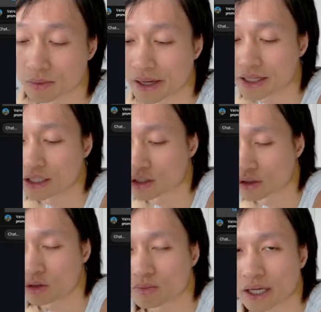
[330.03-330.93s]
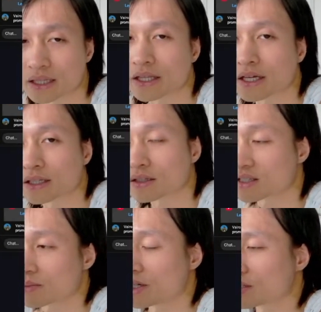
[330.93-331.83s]
agent loop, and then the
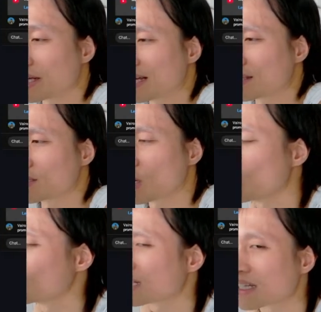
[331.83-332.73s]
sub-agent has its own